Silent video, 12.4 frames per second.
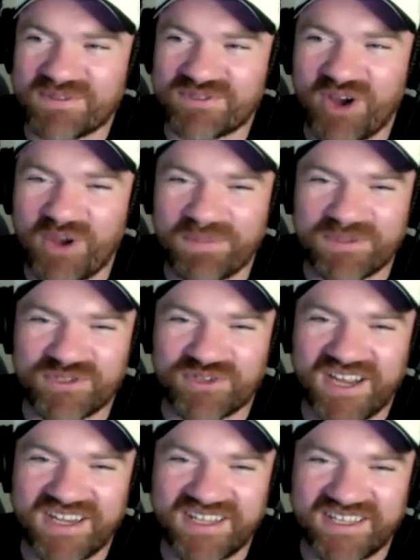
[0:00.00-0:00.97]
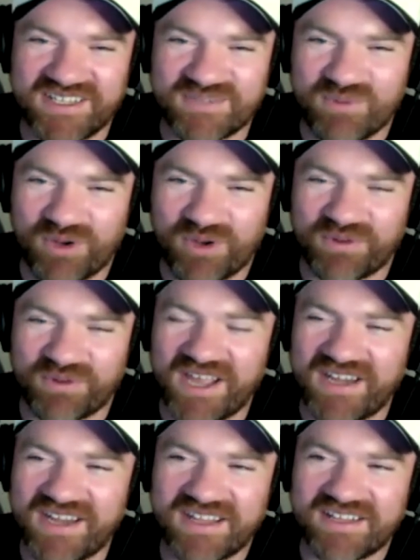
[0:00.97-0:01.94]
open training and he's walking
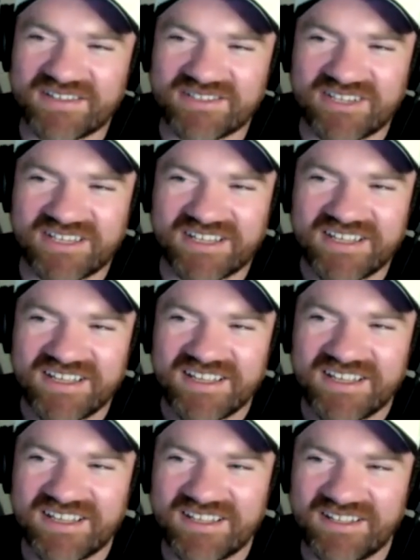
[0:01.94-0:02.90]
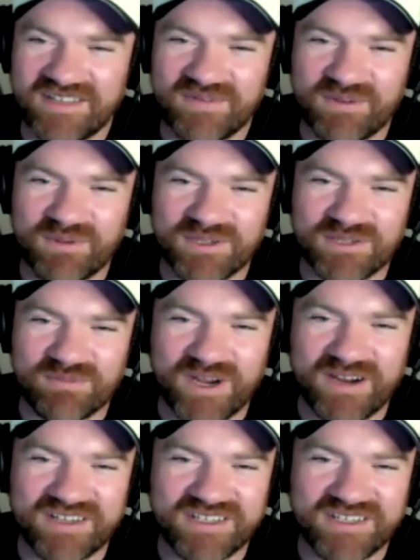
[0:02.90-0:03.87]
around out there, it's like if he wasn't
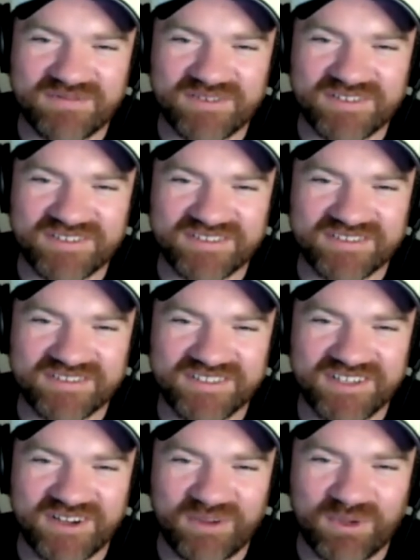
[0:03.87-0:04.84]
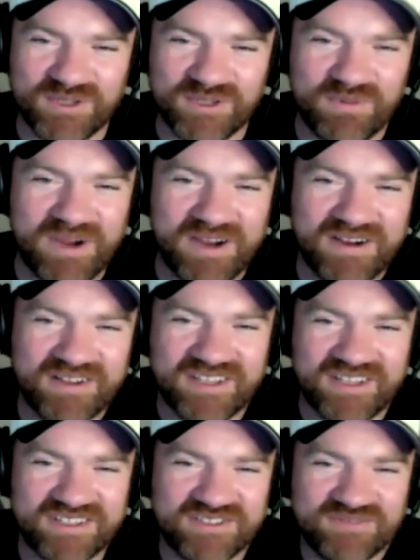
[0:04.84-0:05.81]
wearing a different, wasn't wearing
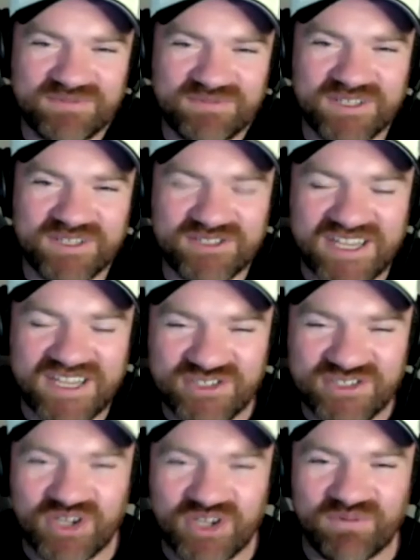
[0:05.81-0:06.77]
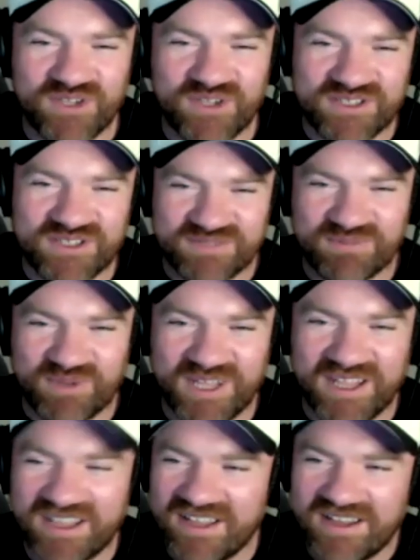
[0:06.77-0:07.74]
like the t-shirt versus what
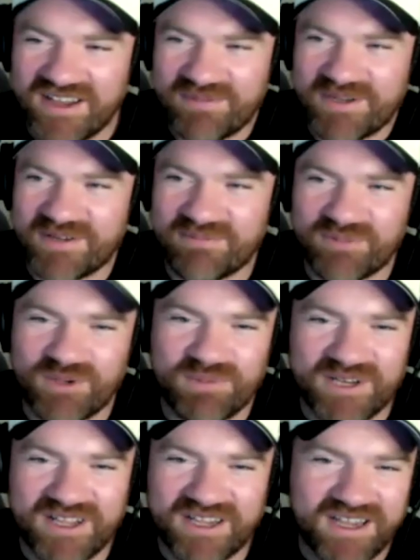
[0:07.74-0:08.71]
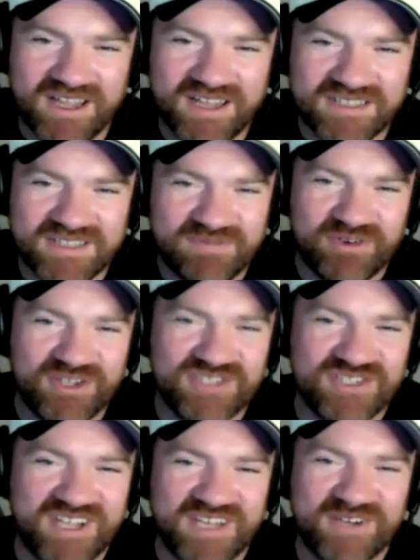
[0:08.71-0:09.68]
the would have been like, I can't
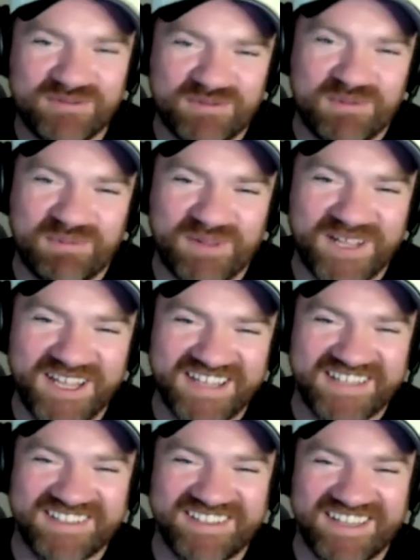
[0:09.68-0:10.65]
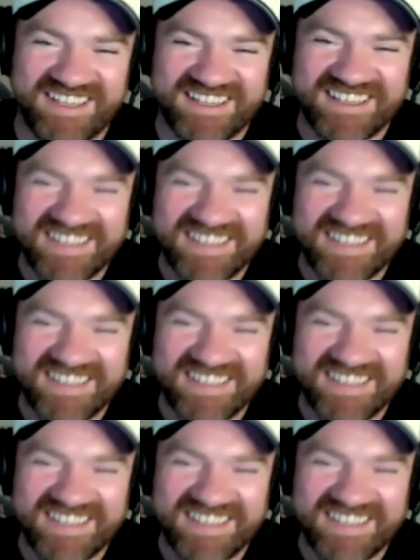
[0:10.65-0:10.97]
differentiate you from a player. Like,